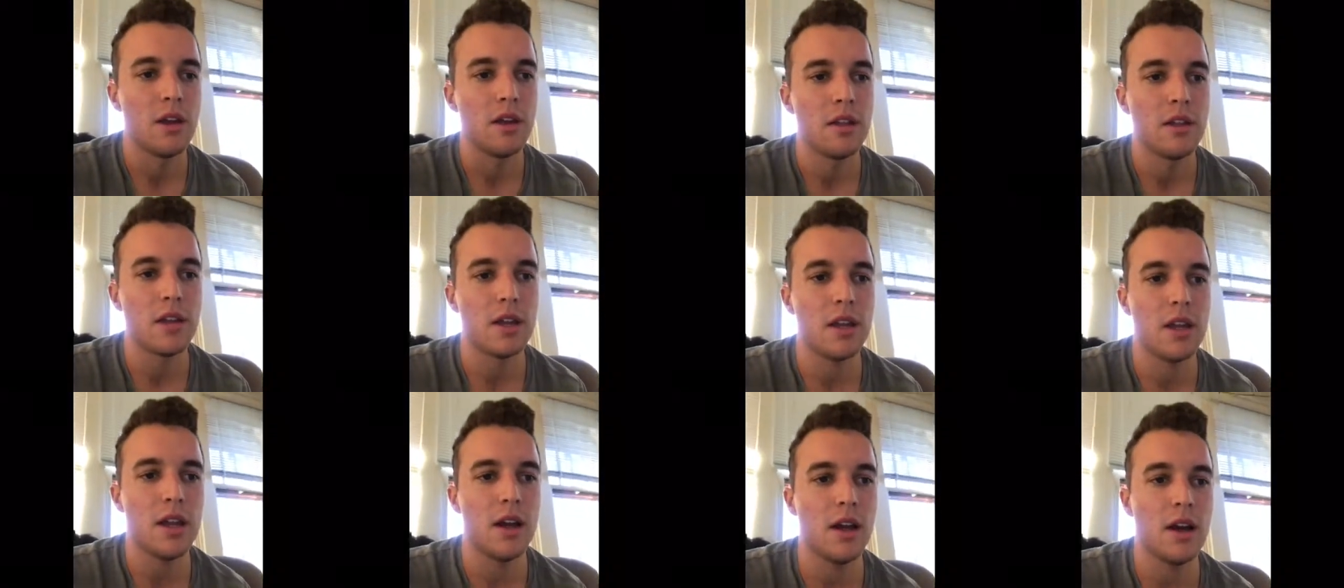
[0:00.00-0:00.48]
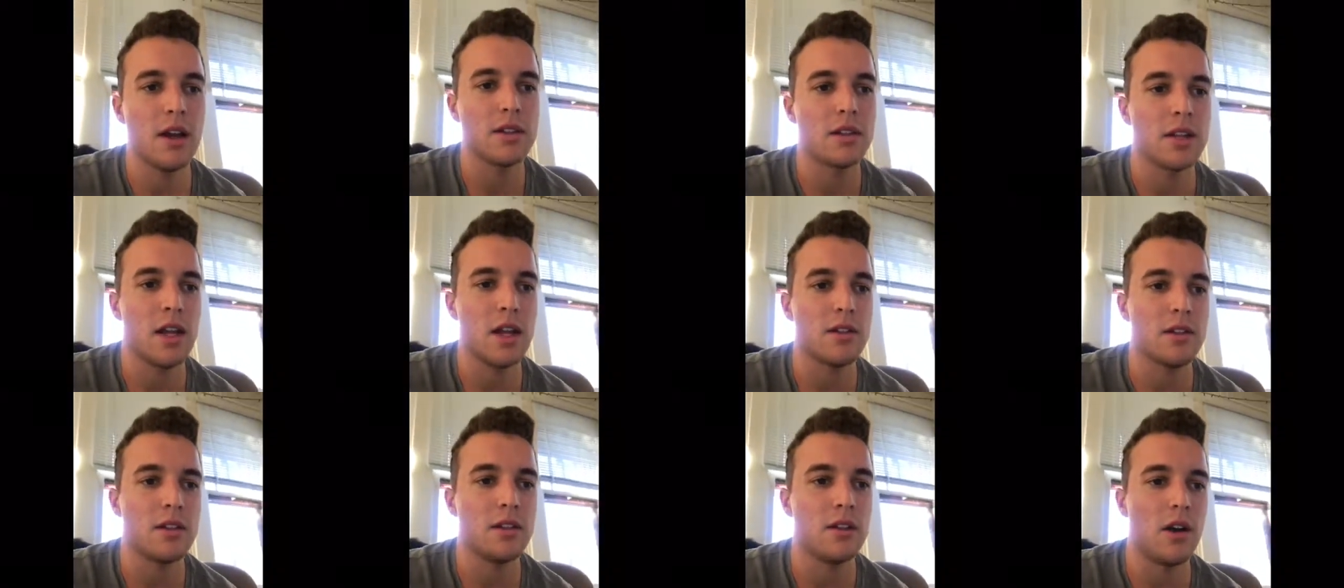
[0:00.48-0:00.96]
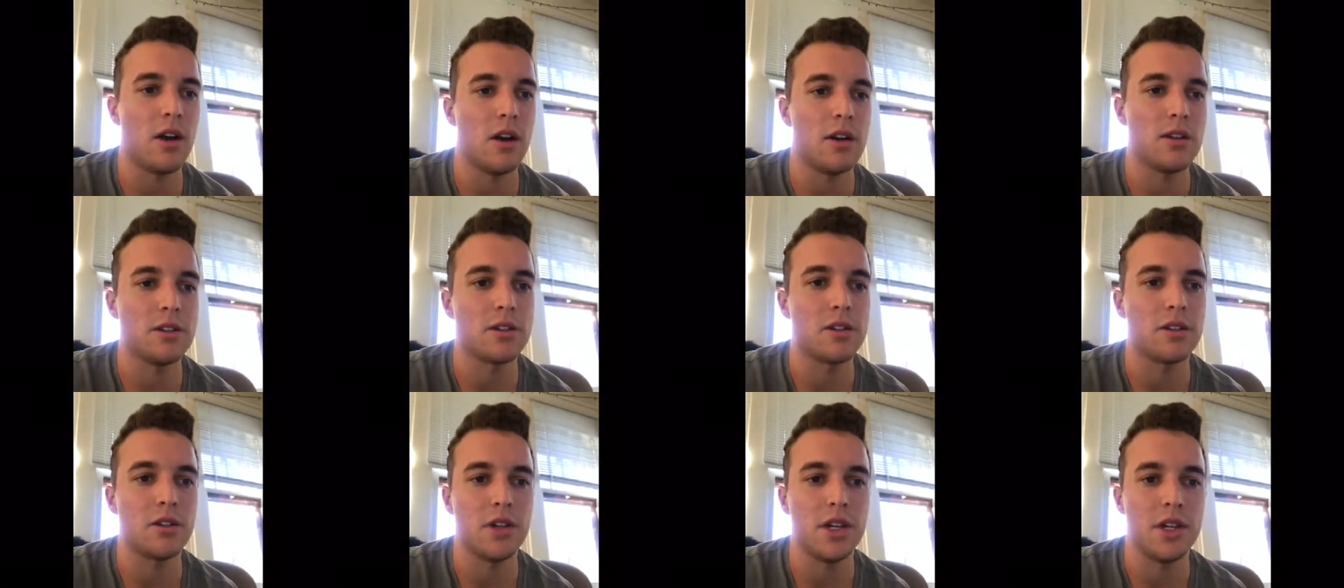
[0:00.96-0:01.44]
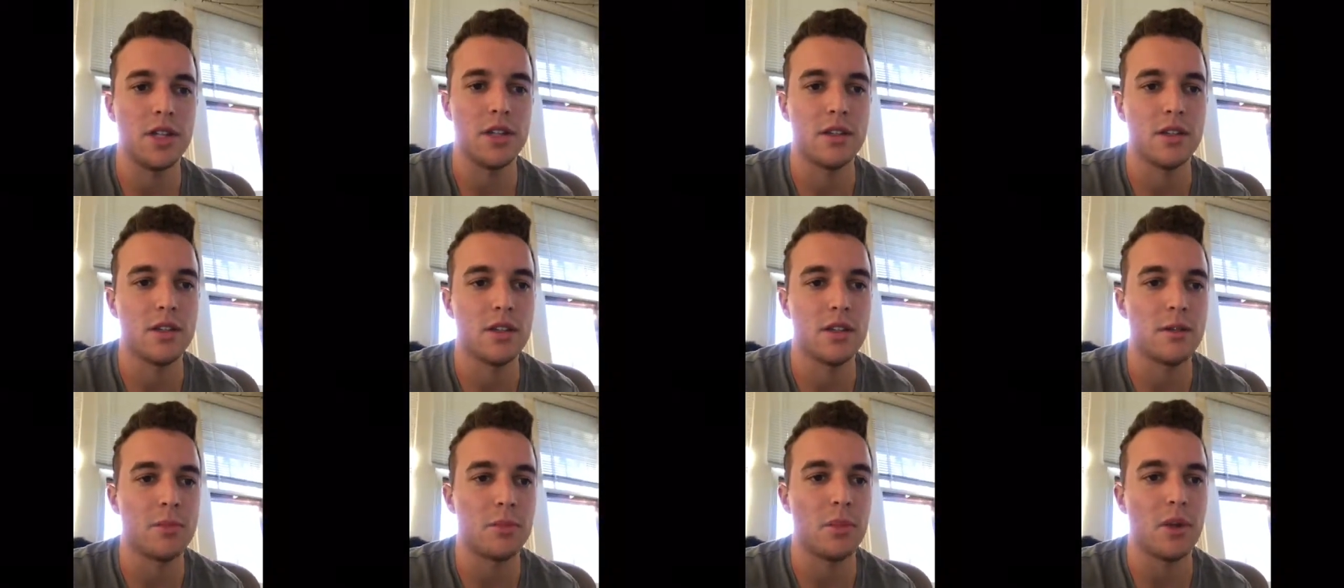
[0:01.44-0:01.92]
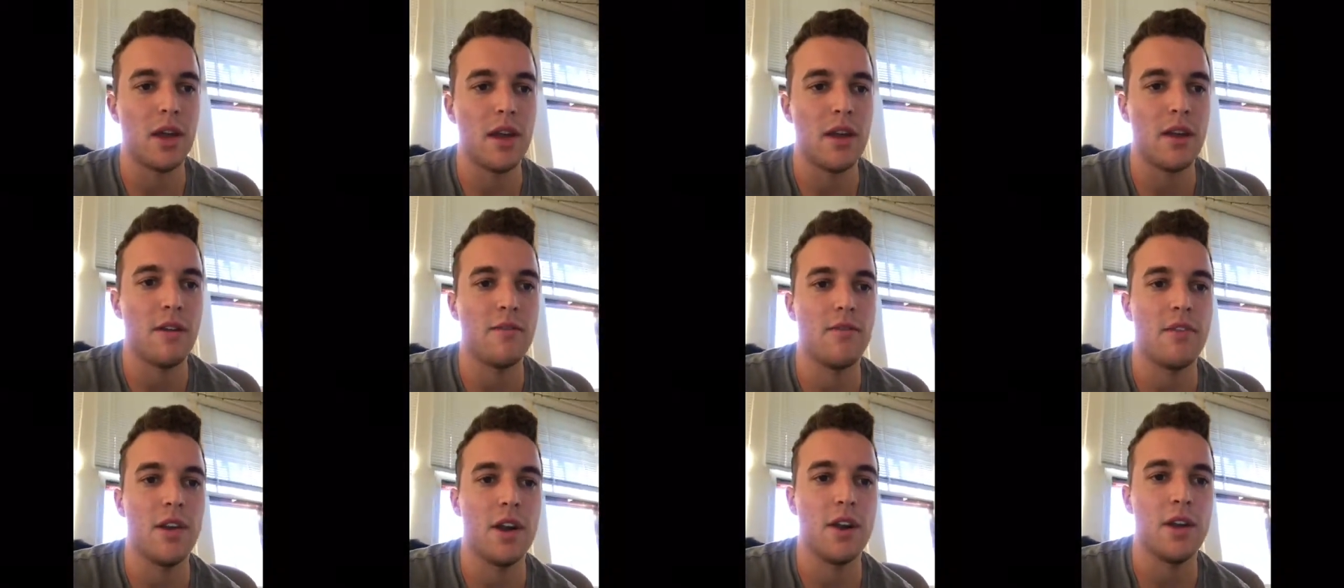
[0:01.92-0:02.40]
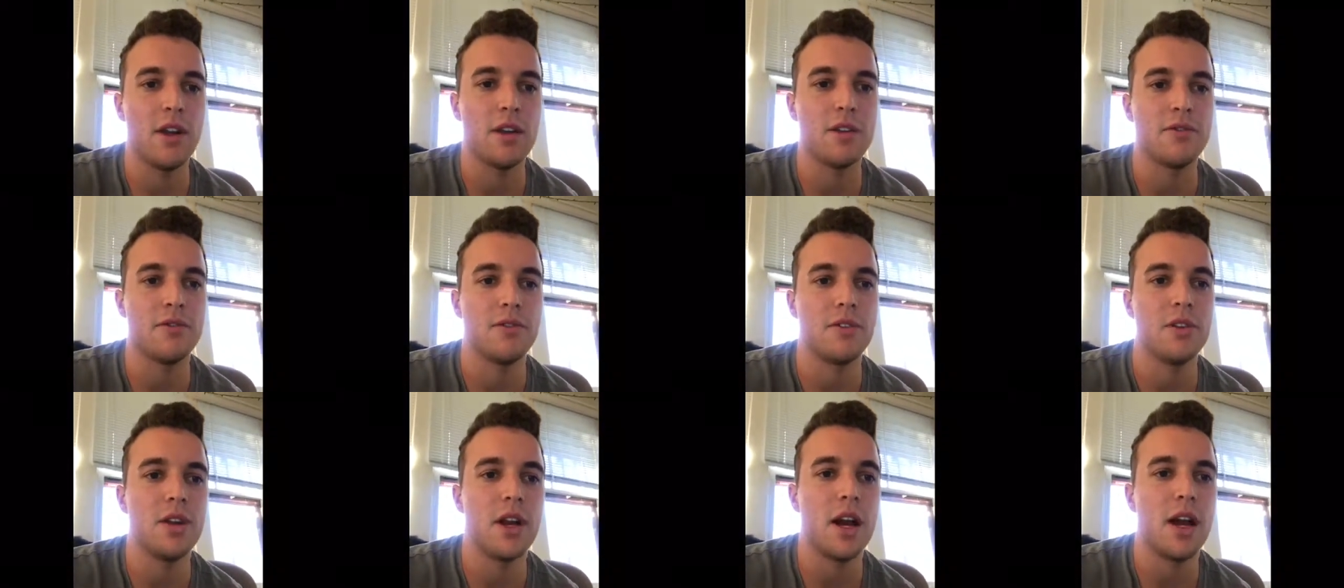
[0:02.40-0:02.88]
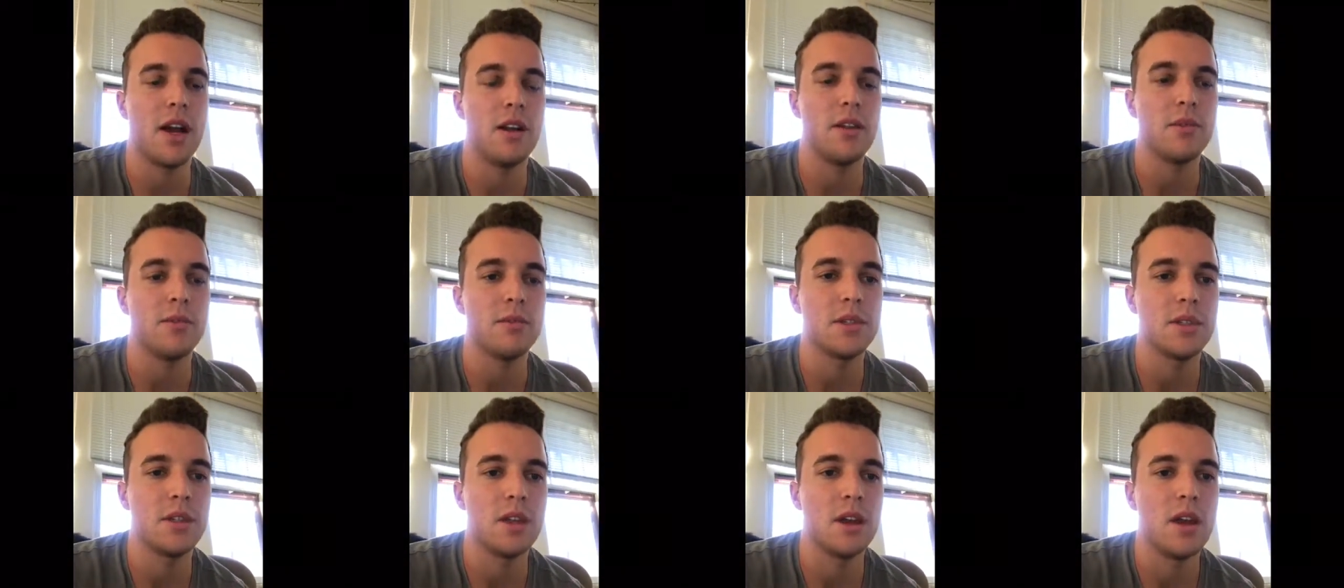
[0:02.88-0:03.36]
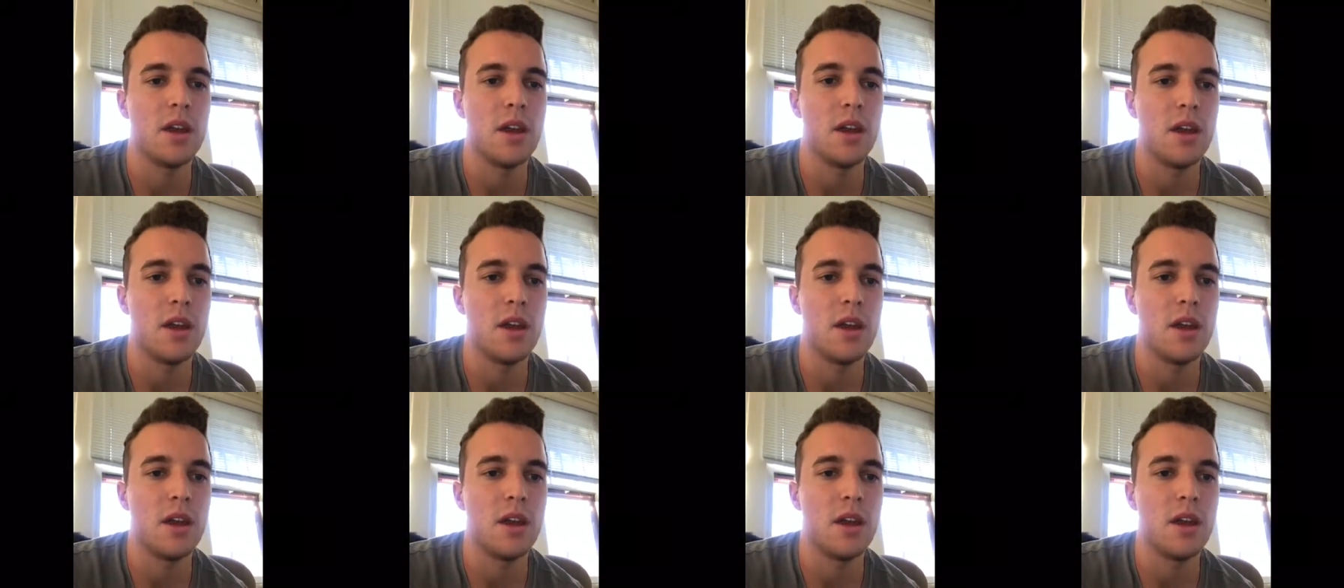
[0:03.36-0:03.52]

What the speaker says: The kiosk has a large screen to display various food items.